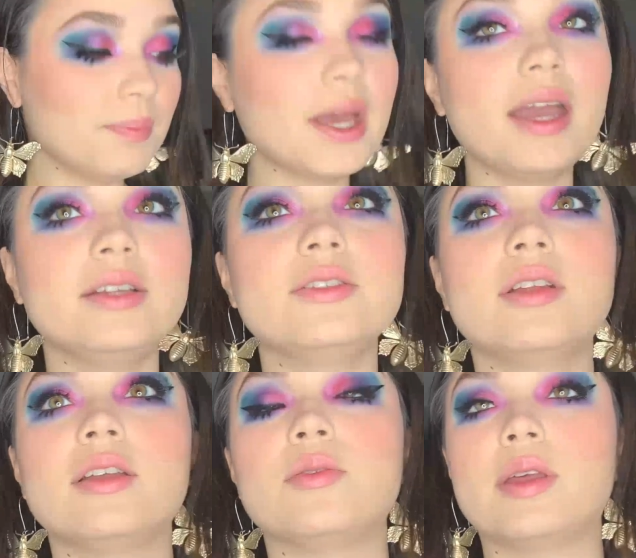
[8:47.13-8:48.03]
But I do
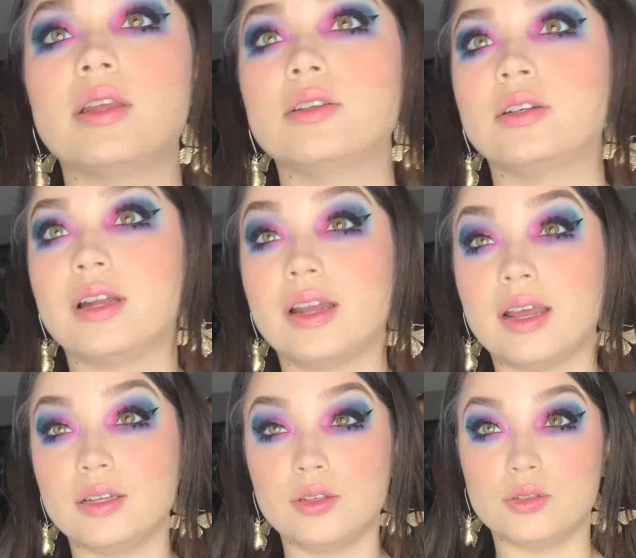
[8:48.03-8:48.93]
like the way they turned out. I
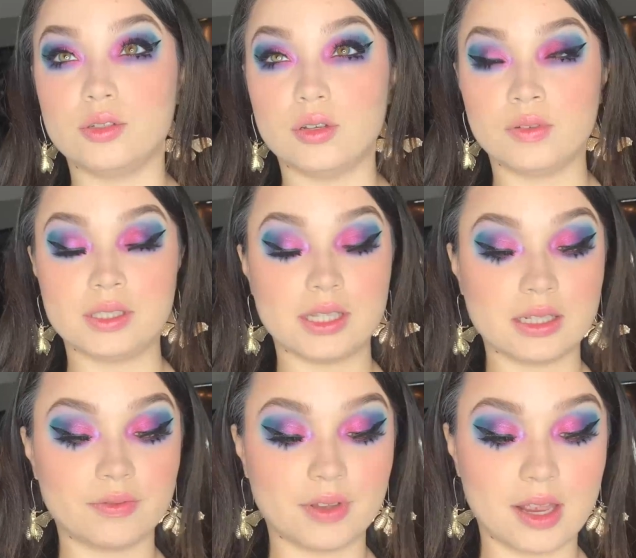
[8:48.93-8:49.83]
had to use two different
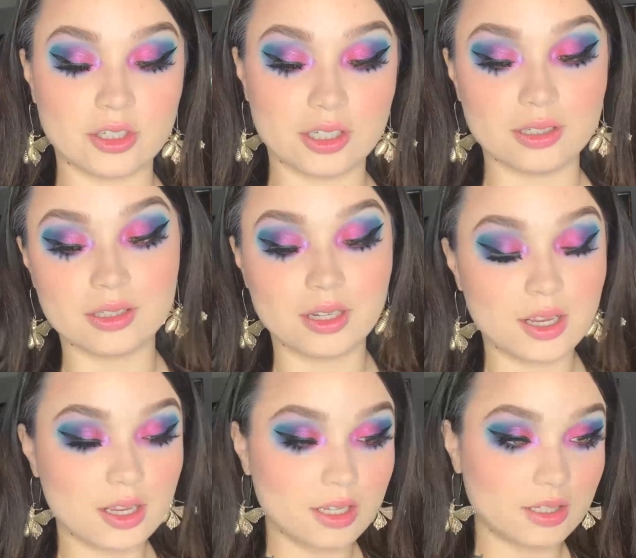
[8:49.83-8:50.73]
sets of lashes.
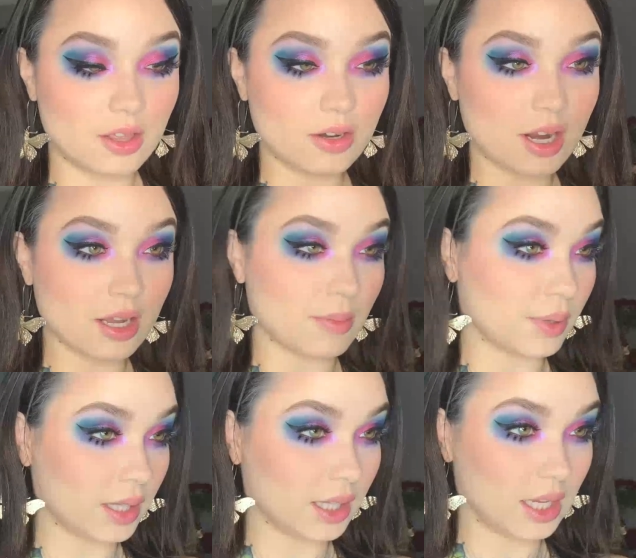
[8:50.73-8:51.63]
So they're not
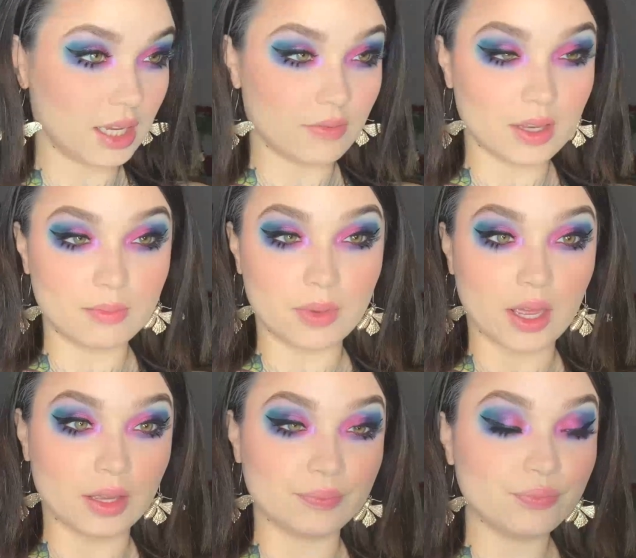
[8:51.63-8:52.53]
completely even,
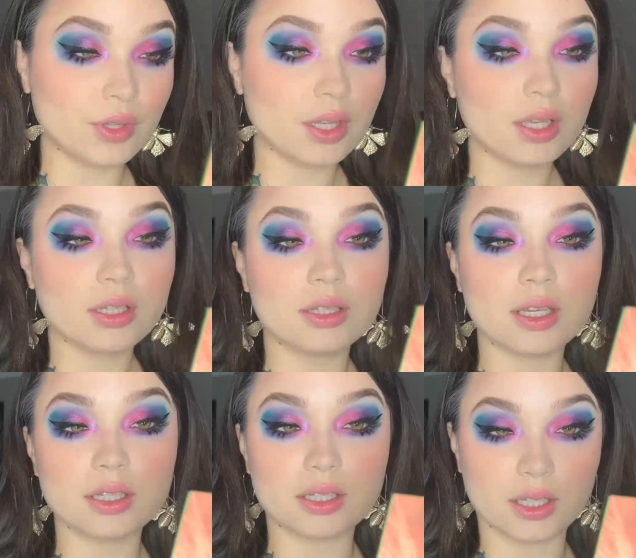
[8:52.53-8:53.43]
but
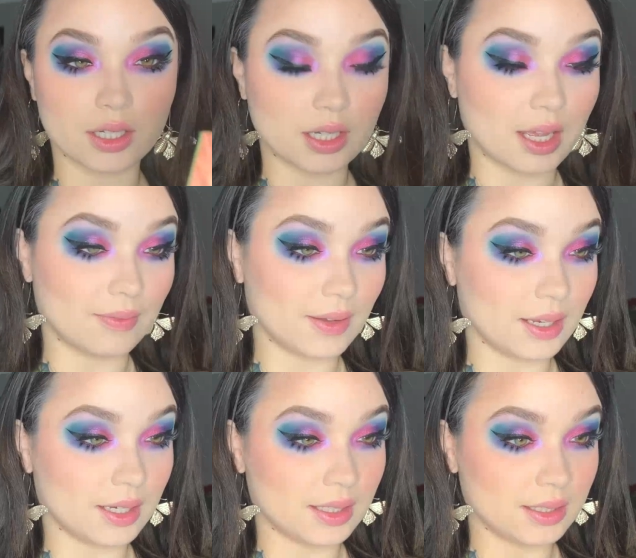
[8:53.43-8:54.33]
they look good enough.
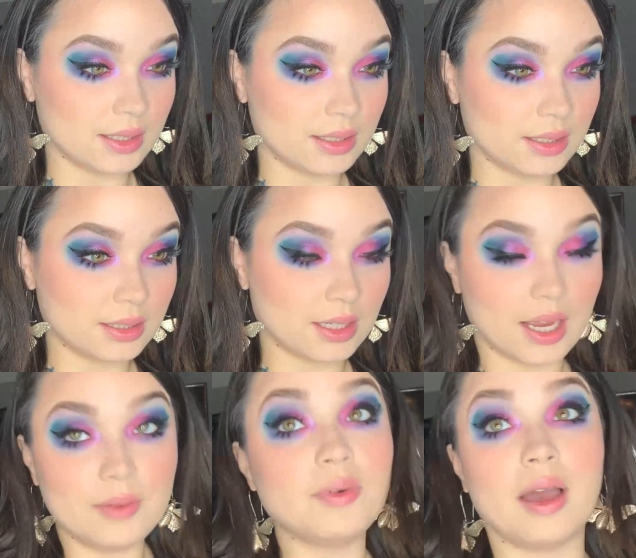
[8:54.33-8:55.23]
And
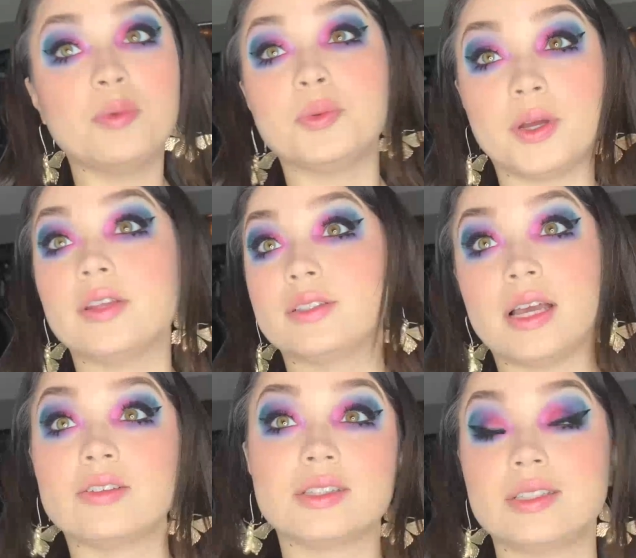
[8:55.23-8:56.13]
I, I would wear this
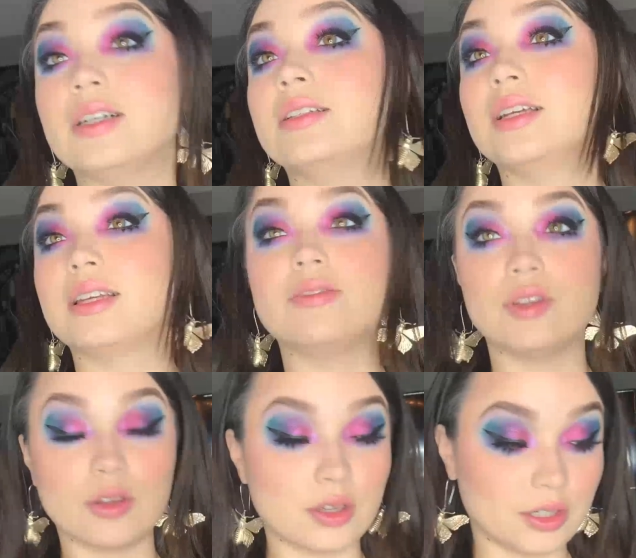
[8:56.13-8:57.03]
out still, like
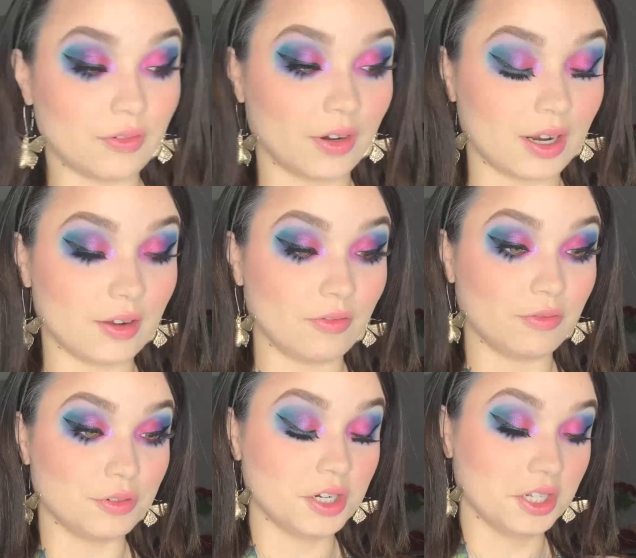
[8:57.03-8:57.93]
even though they're different. I
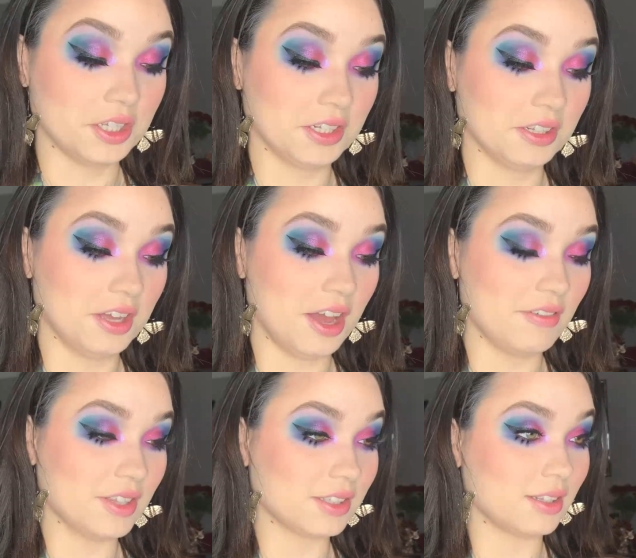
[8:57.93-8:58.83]
really
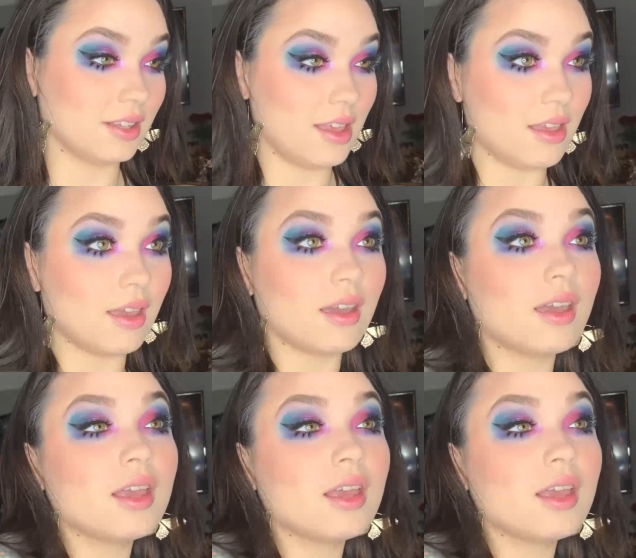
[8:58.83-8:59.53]
love this look.